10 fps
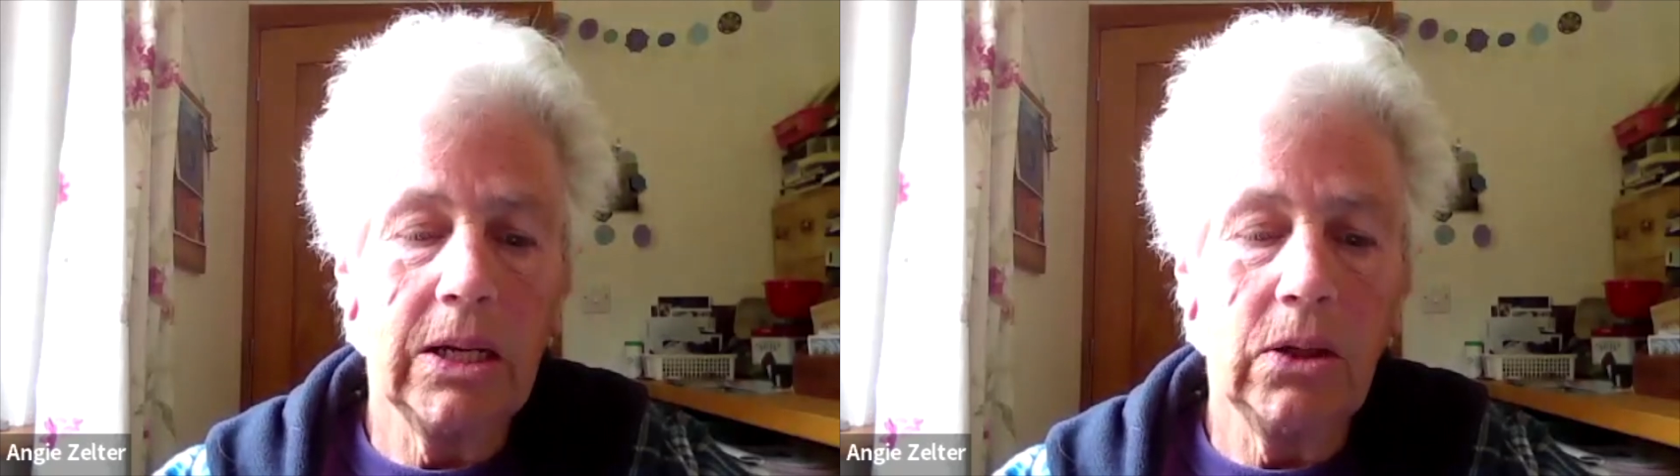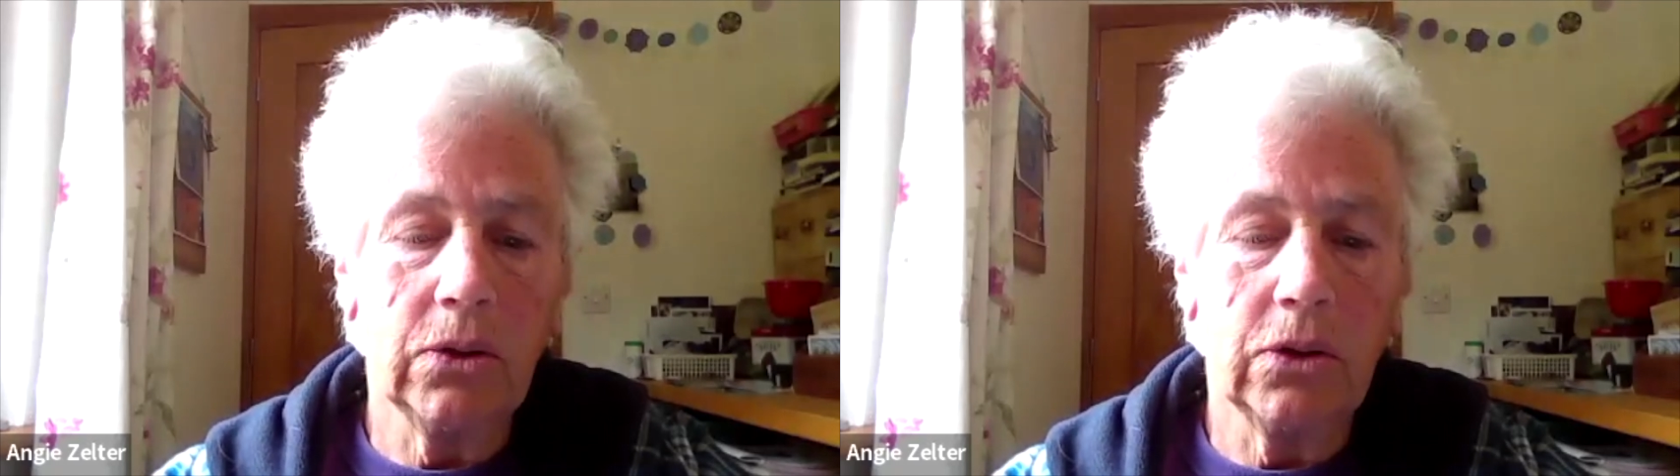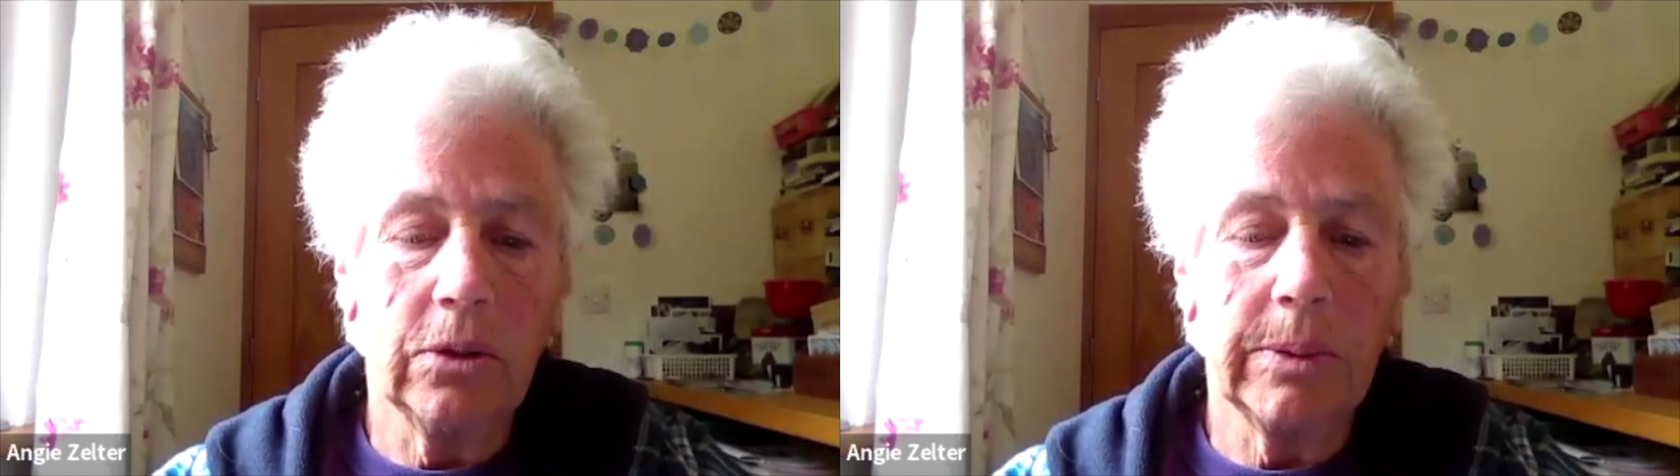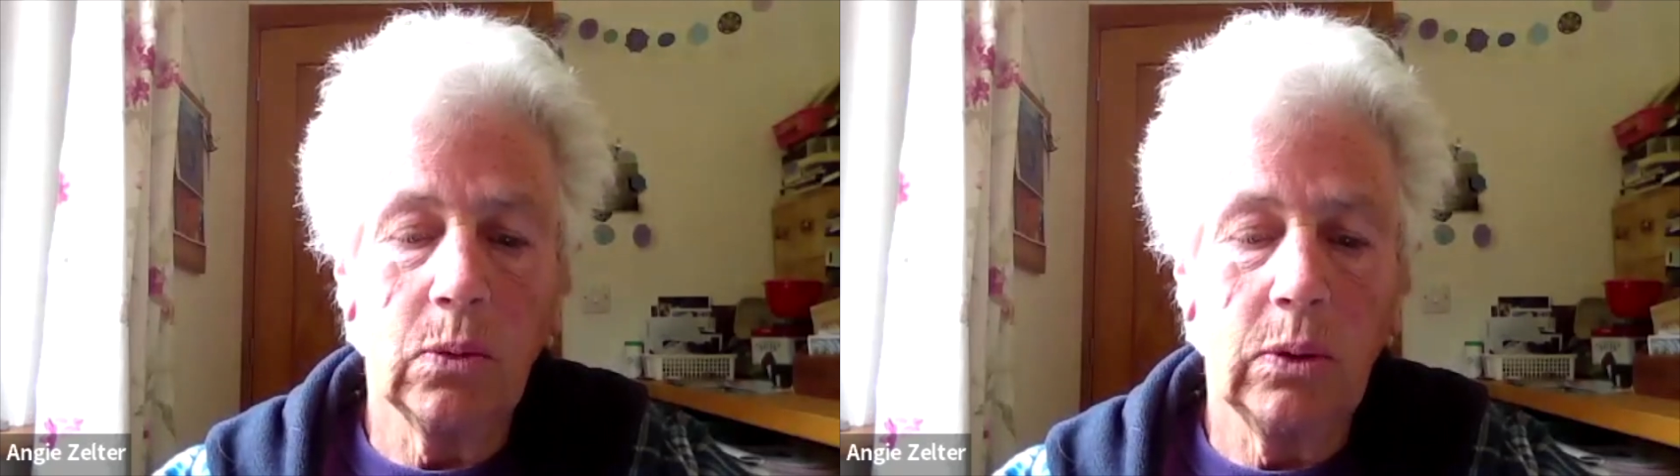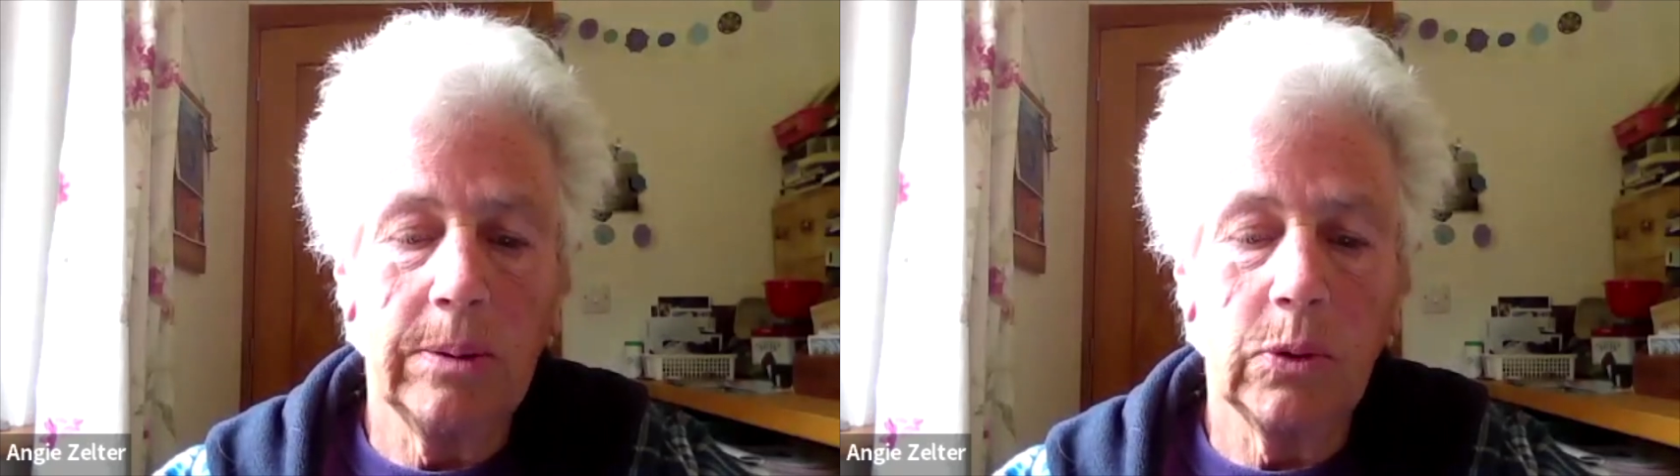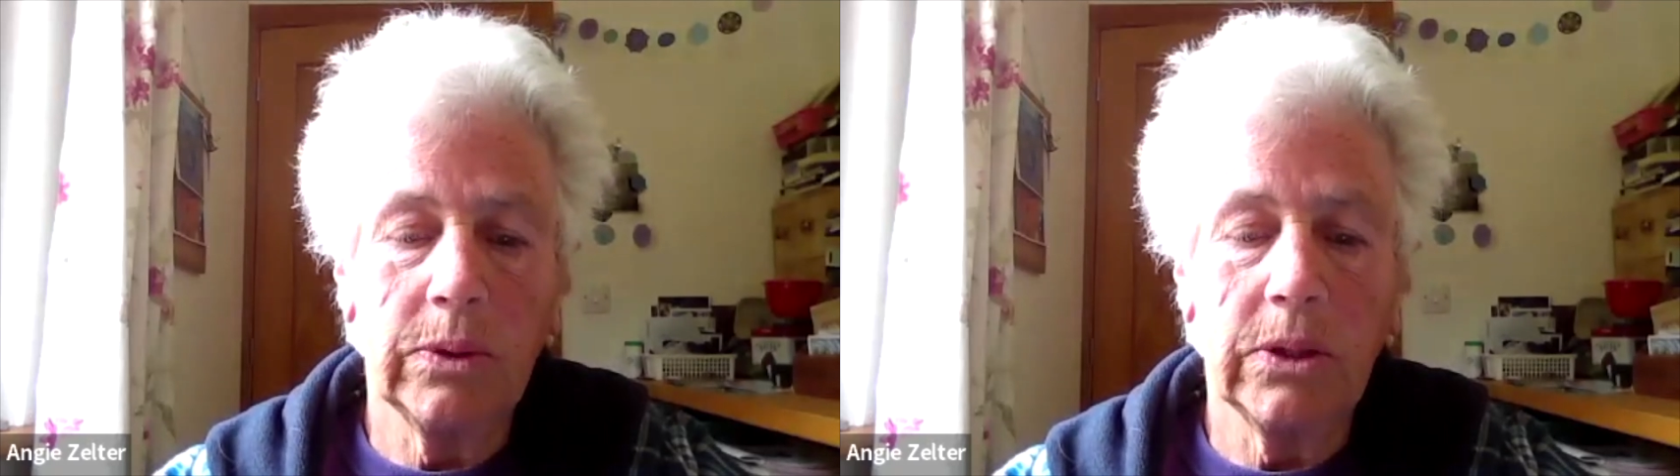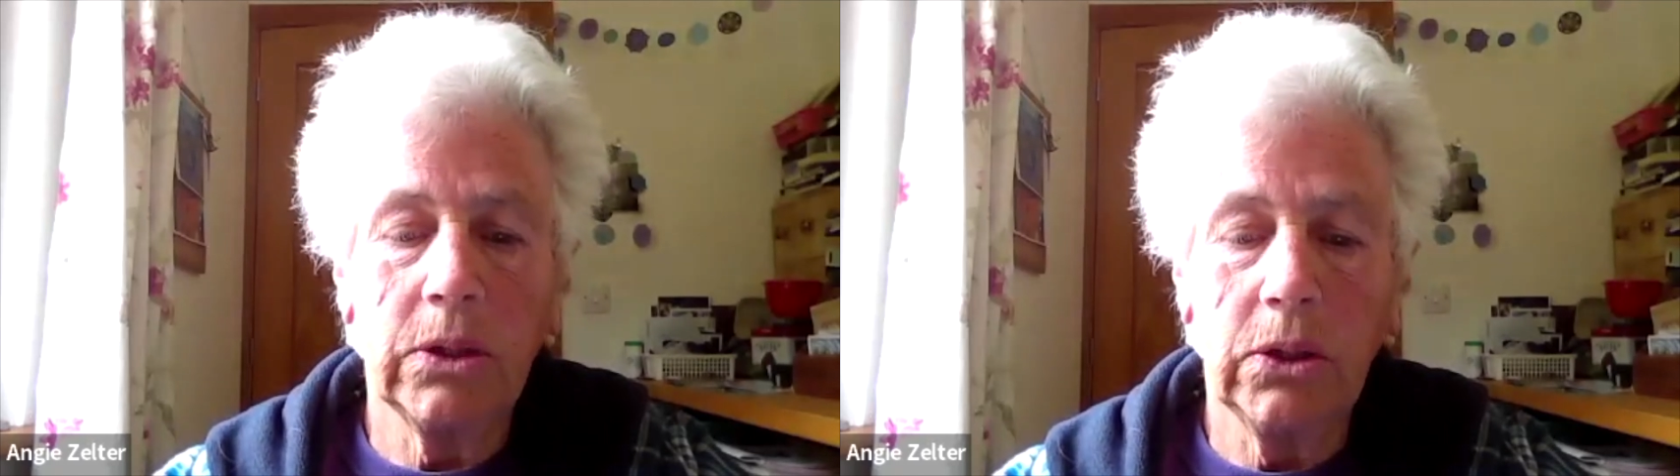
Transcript: in Europe equipped with the